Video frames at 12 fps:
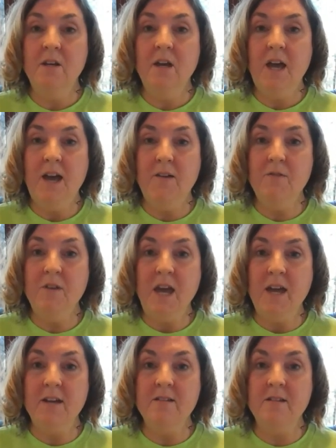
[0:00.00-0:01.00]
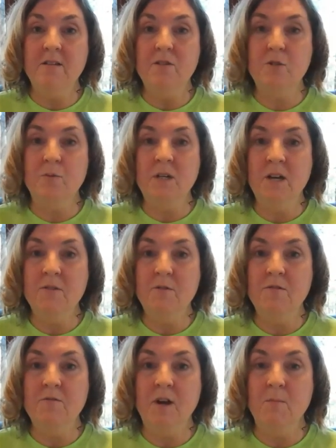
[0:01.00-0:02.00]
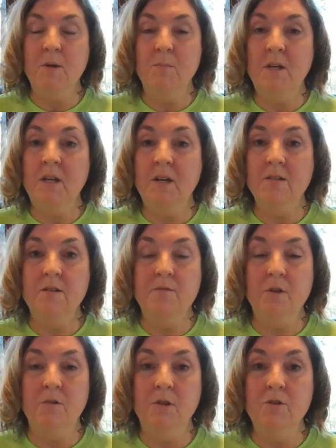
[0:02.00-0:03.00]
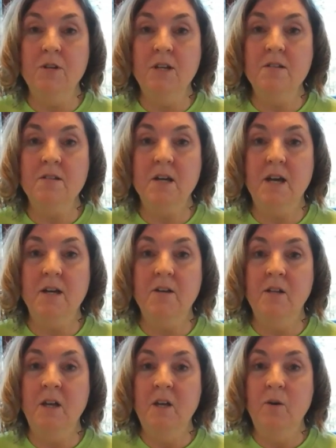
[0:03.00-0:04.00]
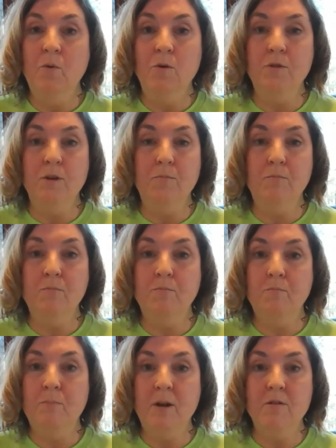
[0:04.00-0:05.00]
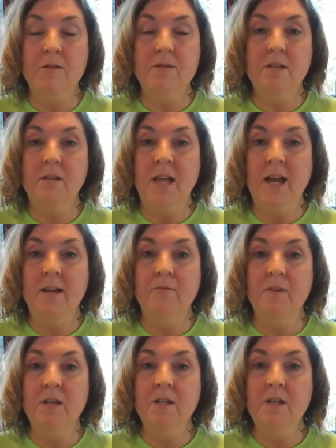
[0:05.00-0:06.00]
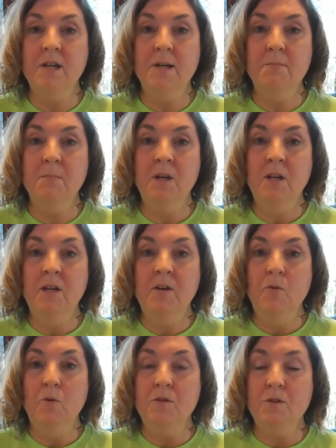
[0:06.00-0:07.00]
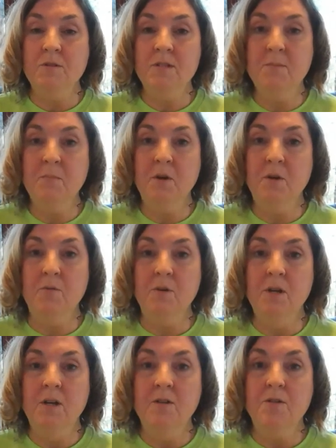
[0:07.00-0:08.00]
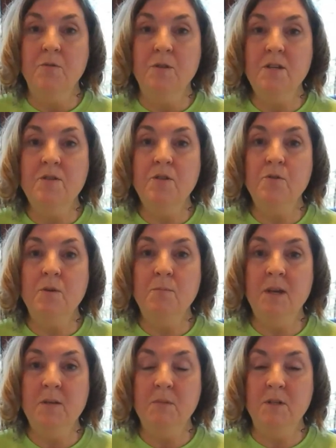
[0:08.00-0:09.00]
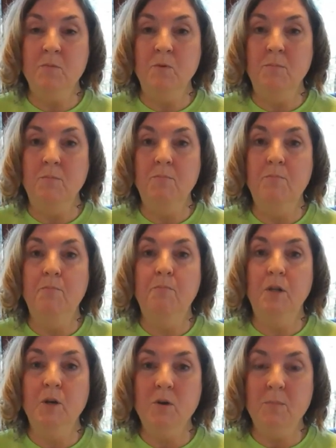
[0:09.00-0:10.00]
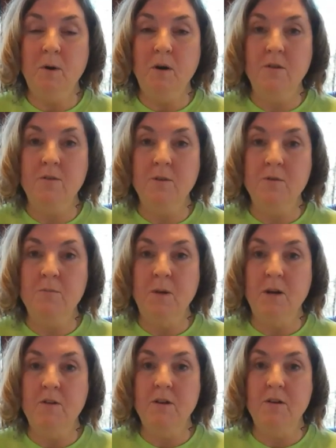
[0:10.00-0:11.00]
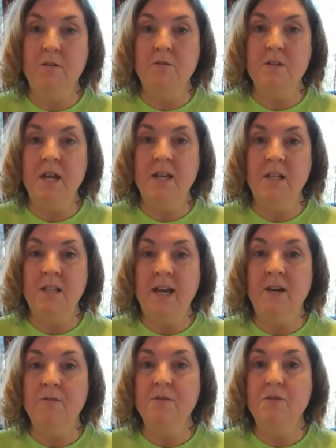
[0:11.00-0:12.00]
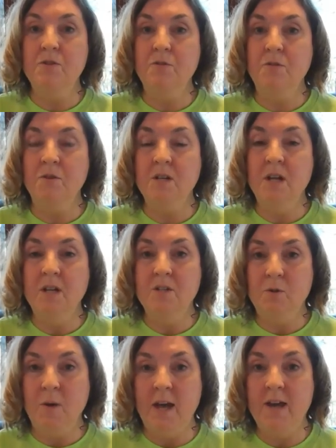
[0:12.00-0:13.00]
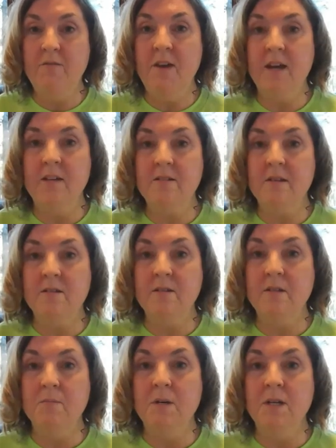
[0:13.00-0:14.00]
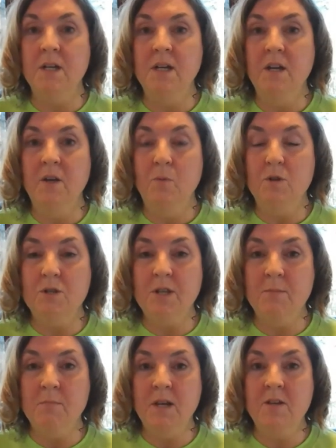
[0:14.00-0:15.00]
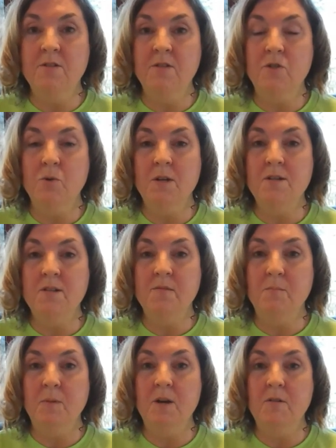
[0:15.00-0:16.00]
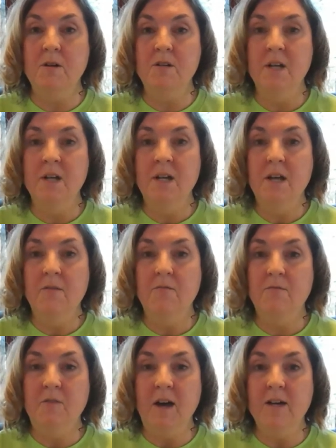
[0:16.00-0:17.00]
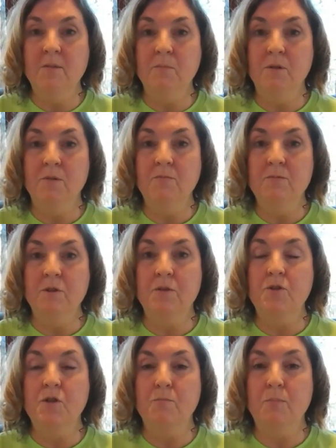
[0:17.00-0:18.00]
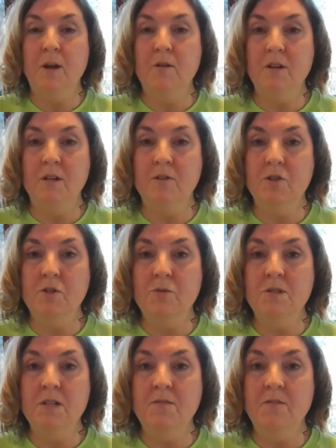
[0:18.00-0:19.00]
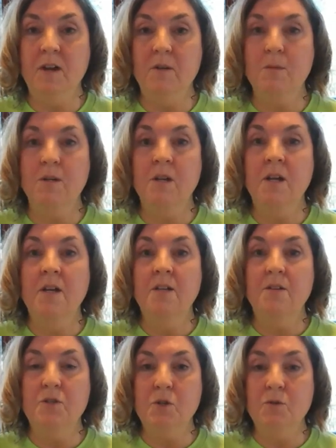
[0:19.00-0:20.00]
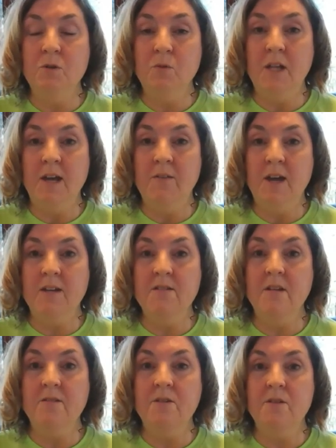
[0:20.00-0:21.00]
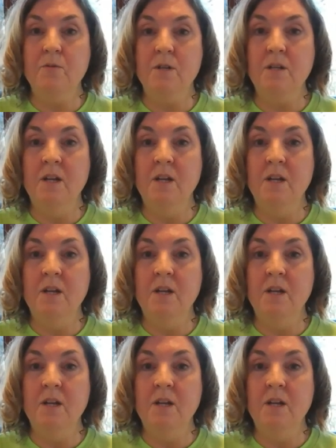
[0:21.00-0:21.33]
have the access to another environment because of their learning style or their parents' lack of income or their zip code. So these two amendments will blow apart those barriers and allow the student to have access to the money, which then makes the choice of the parent viable. So the parent can choose the environment, the student will have access to it,